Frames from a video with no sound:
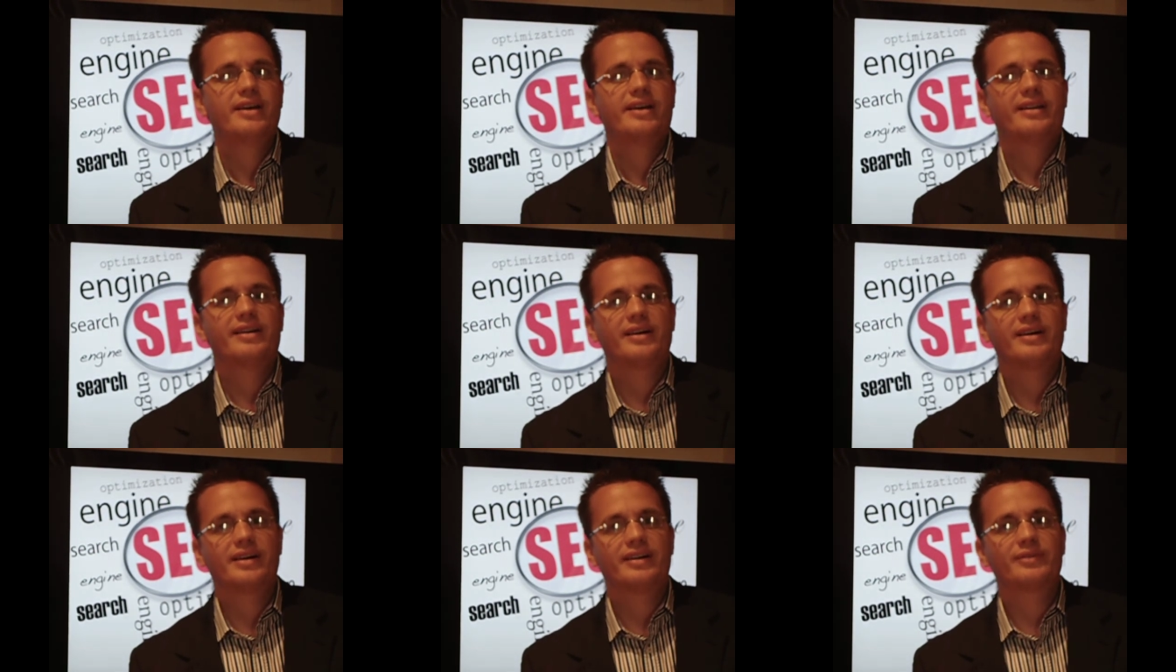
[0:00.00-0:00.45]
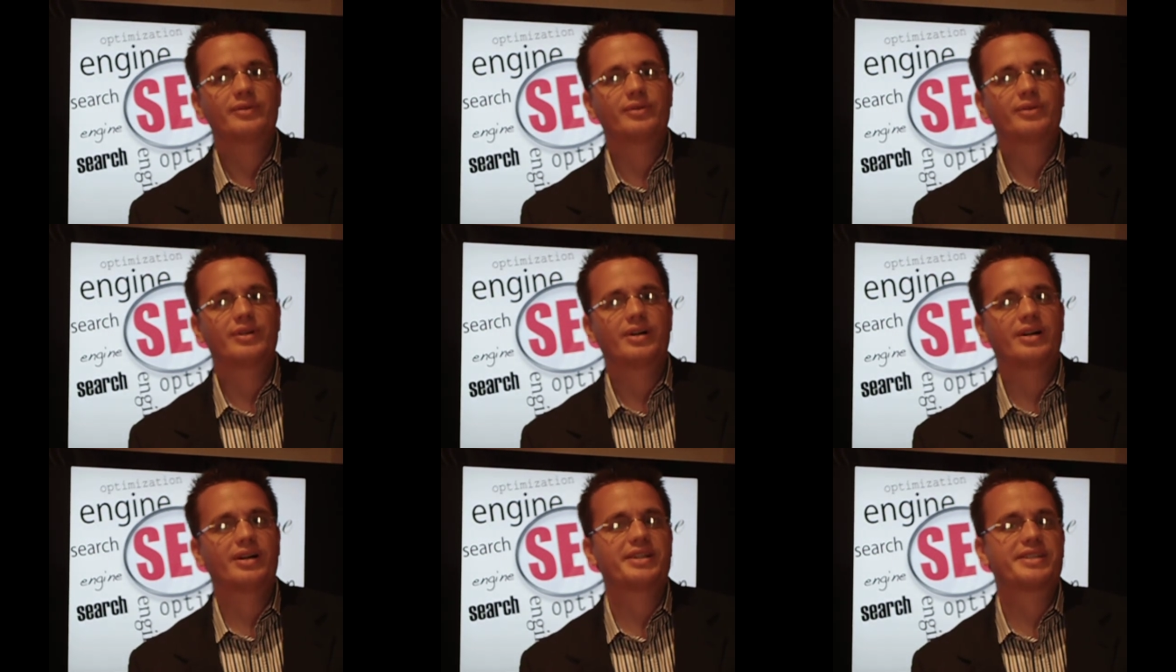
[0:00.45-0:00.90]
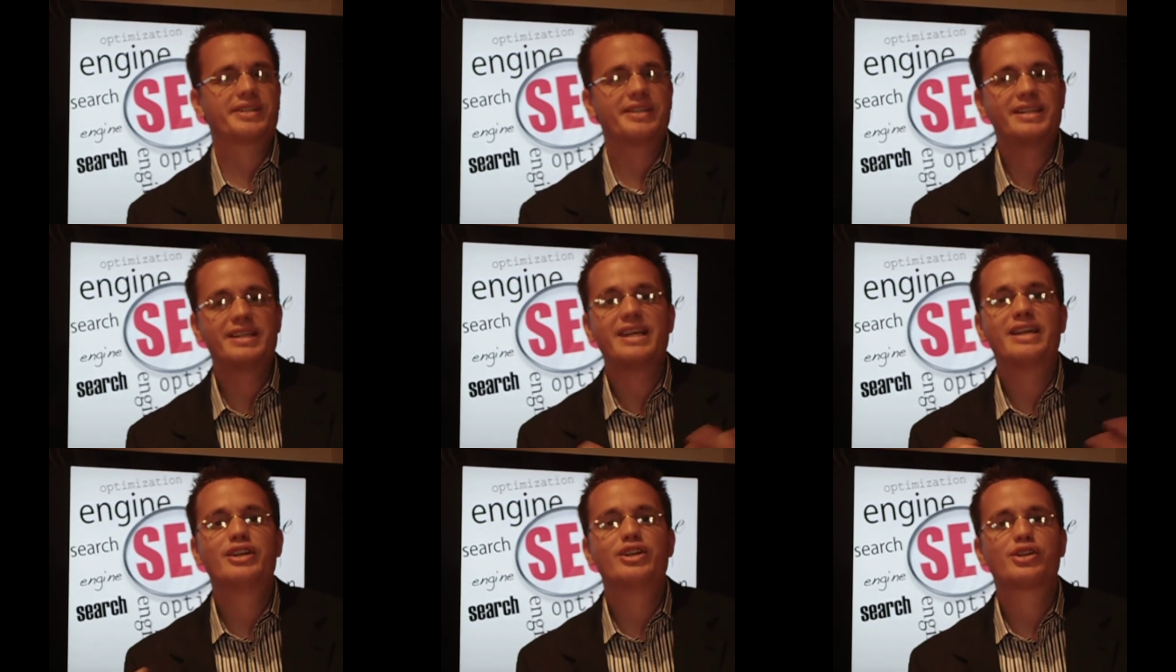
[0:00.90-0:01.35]
uh, us in
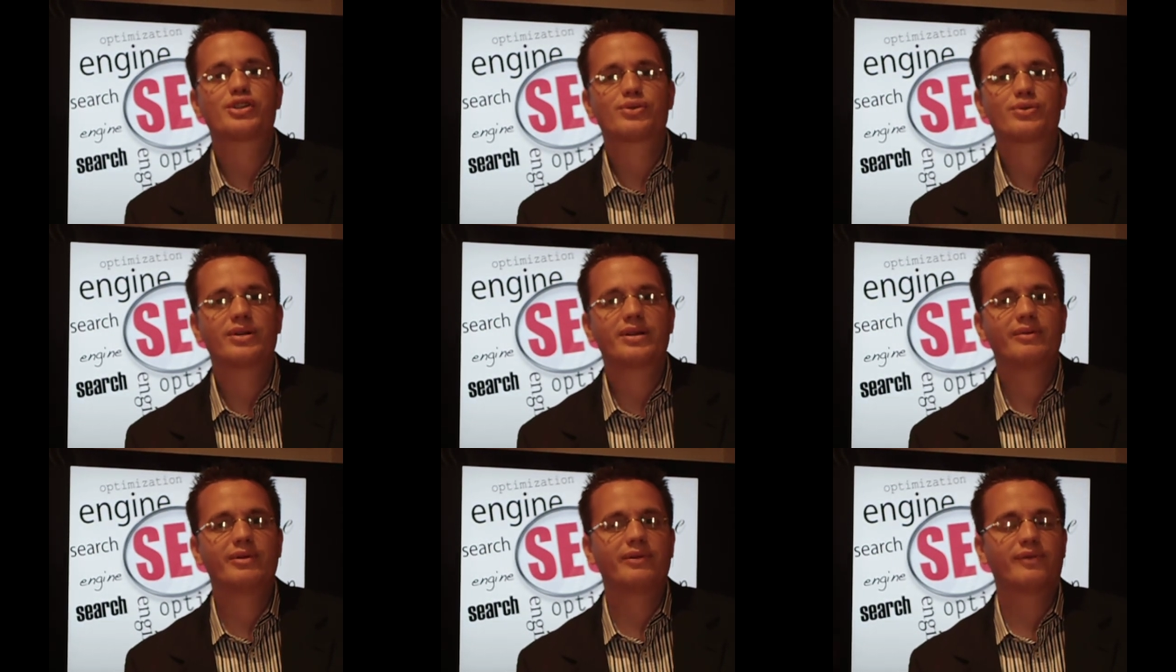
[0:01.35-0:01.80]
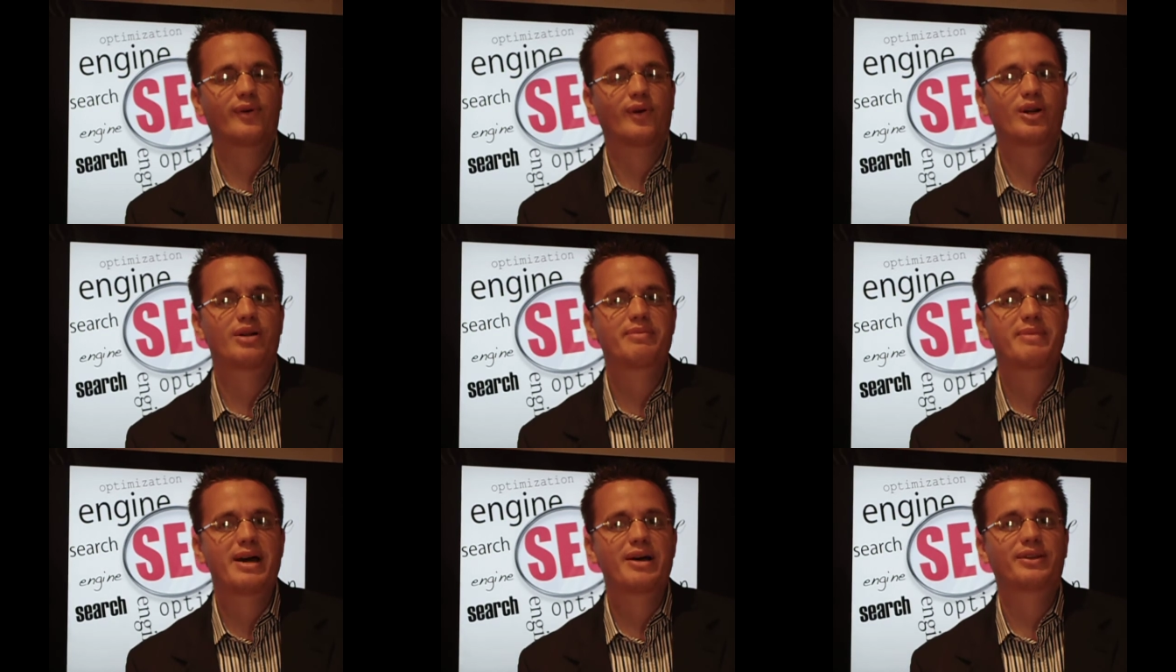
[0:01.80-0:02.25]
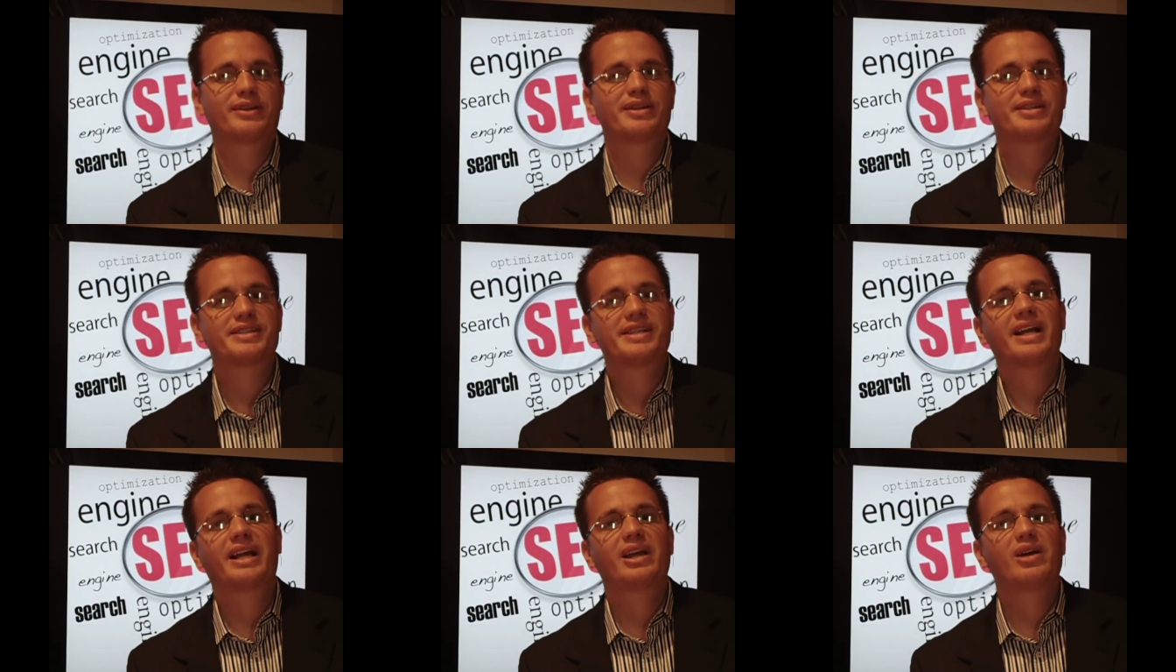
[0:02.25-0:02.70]
the industry, we've heard about the
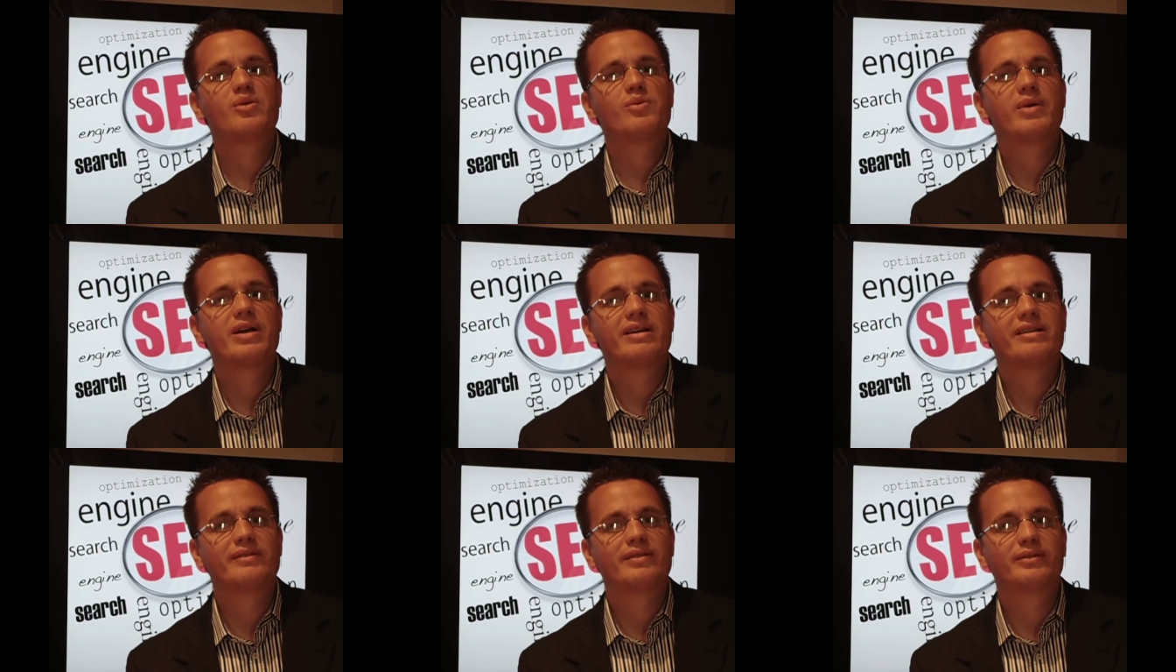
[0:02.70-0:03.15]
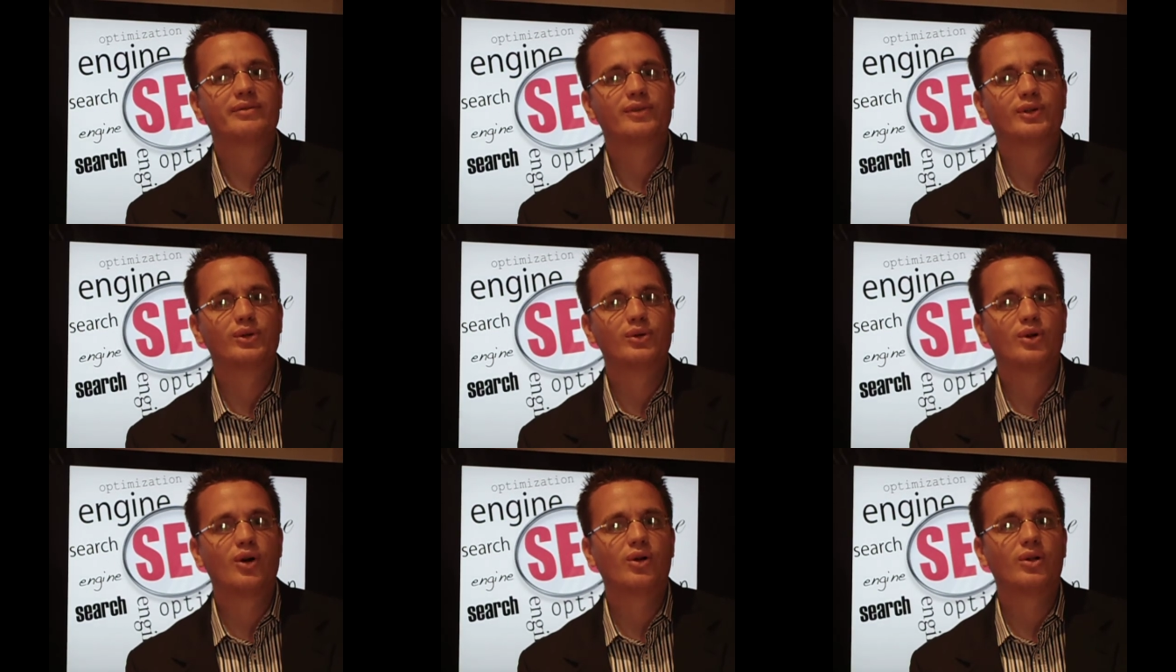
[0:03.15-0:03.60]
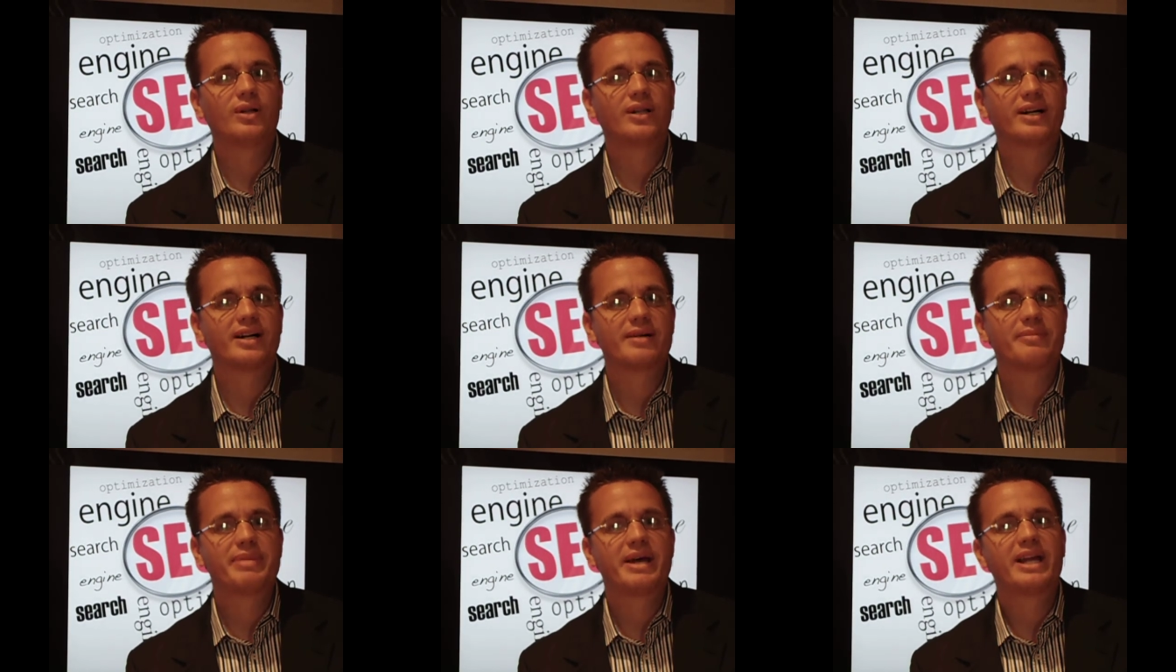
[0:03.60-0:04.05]
second wave of Google
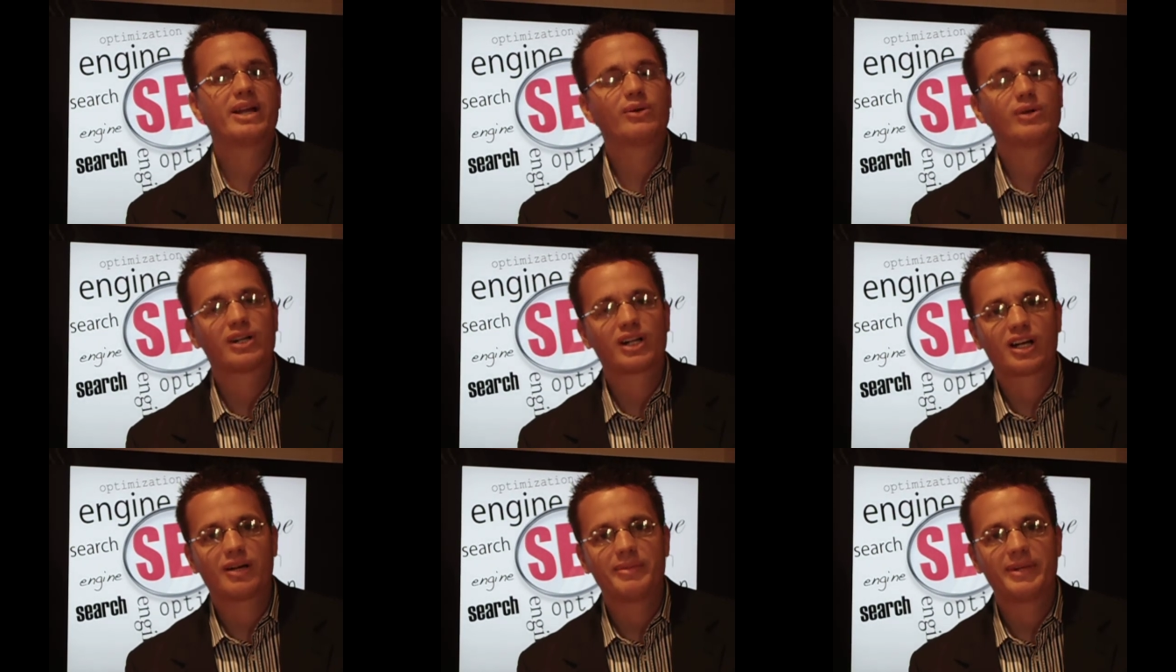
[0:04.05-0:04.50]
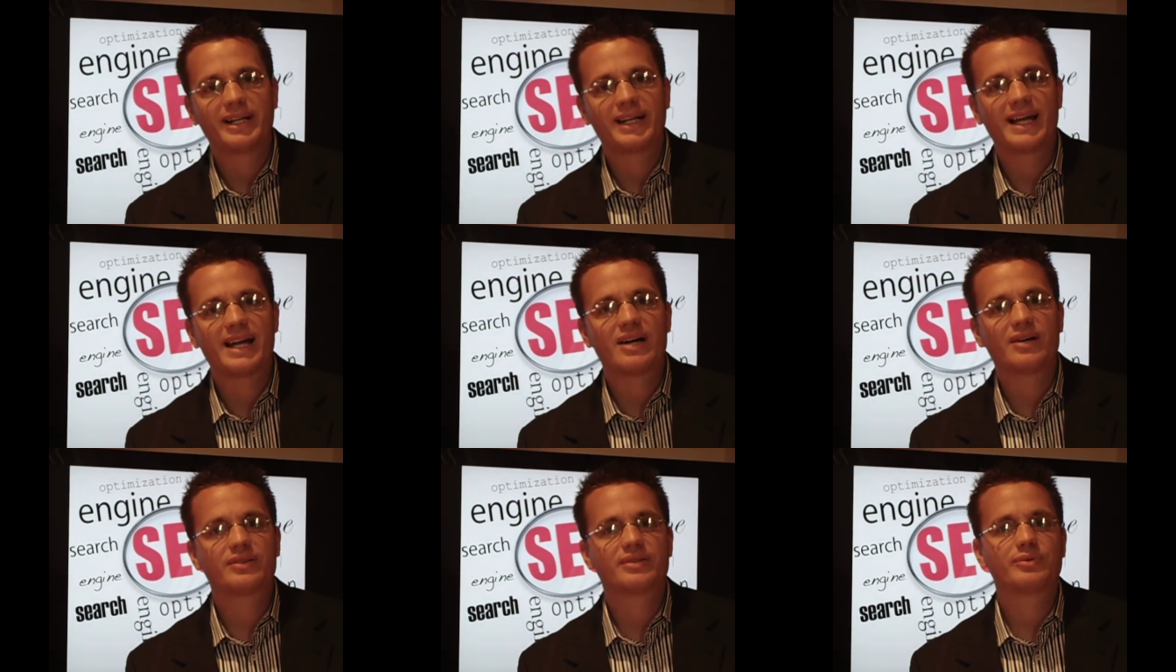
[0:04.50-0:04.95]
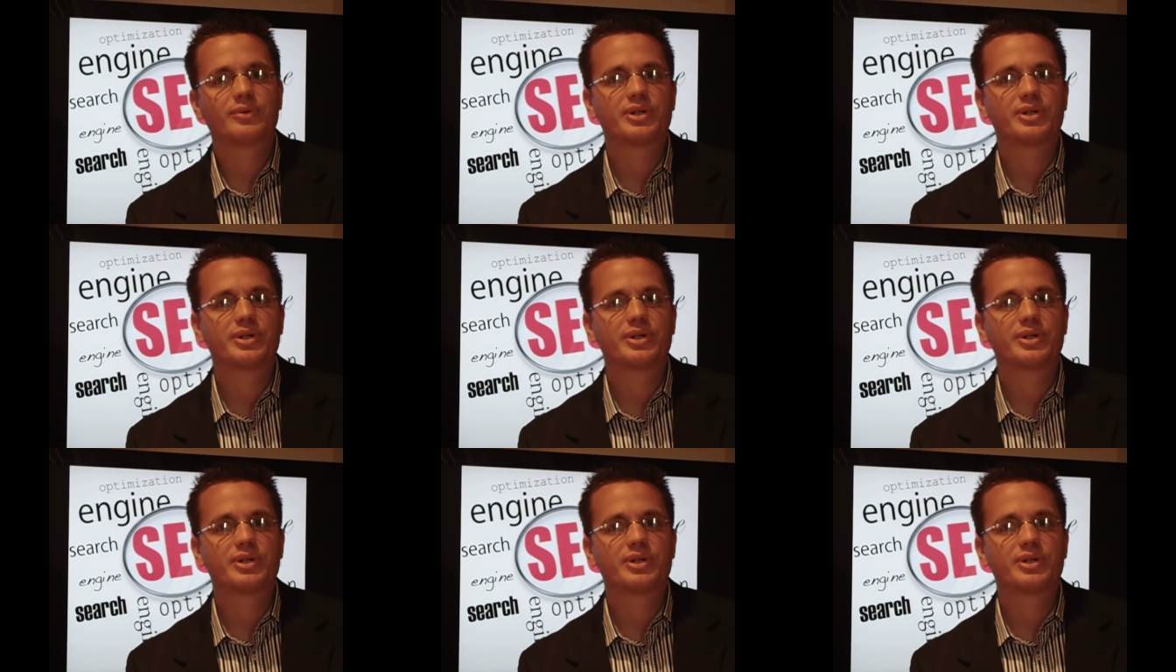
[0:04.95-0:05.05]
uh, Penguin coming out,